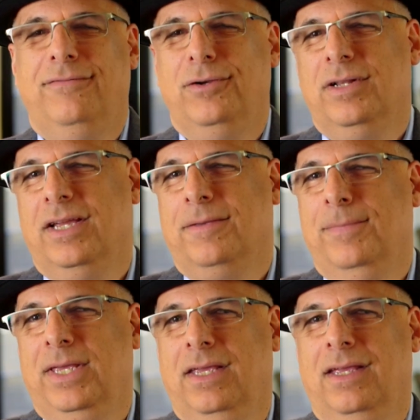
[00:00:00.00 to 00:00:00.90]
If you're like
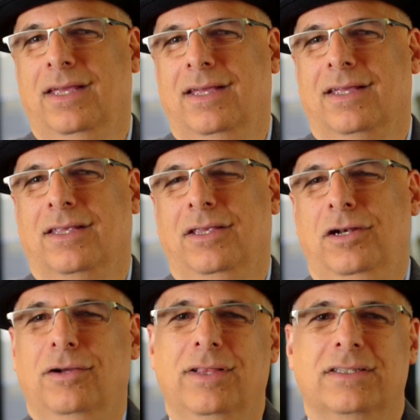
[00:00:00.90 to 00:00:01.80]
me, you
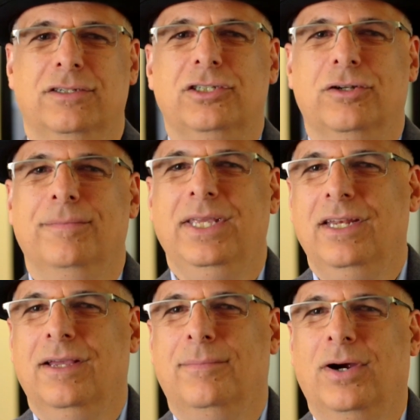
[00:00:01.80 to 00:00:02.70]
know that social
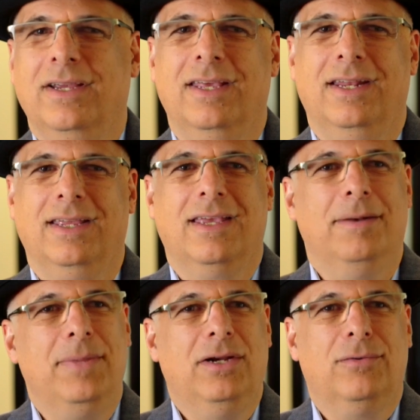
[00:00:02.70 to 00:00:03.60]
media marketing
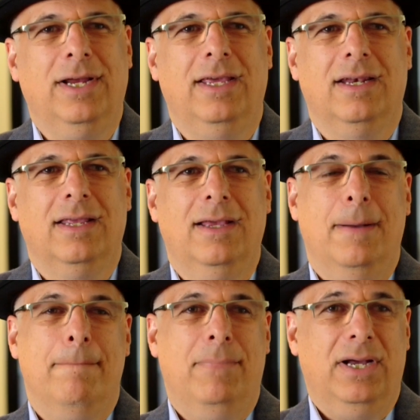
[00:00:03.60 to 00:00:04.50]
can be great,
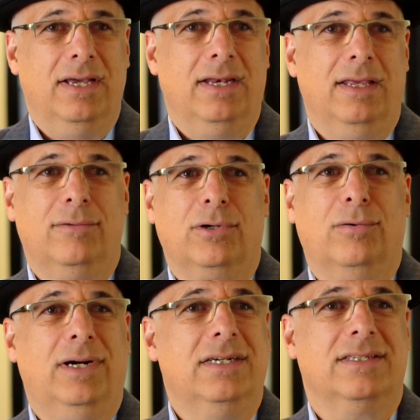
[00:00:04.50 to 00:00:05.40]
but it
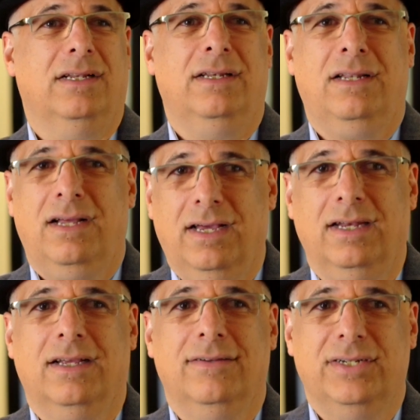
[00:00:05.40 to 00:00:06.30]
requires a
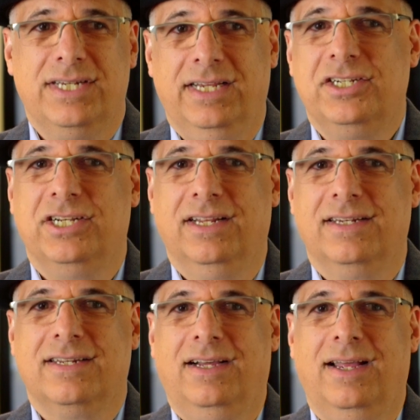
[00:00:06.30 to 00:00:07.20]
lot of attention
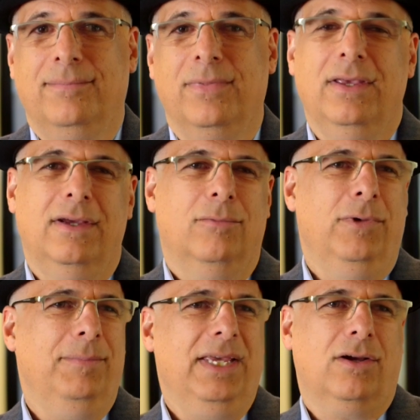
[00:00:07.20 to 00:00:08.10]
and time.
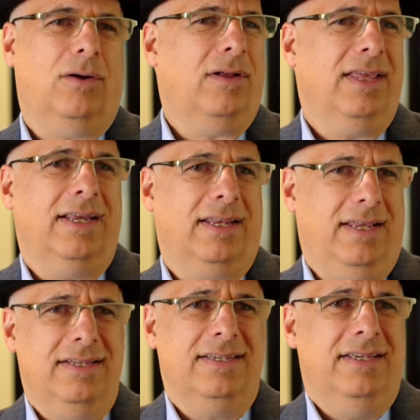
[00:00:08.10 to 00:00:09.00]
We make all that
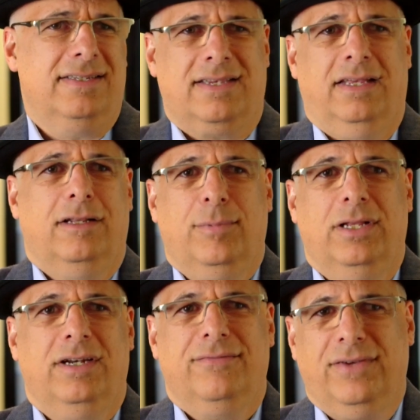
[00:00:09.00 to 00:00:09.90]
easy, scalable,
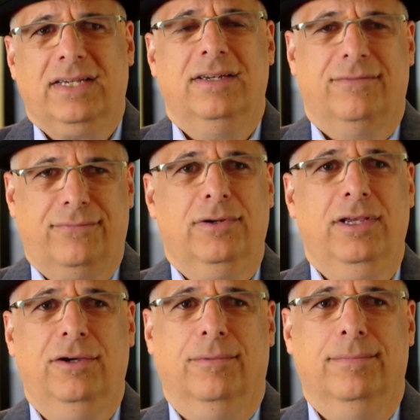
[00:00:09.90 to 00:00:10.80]
and effective for you.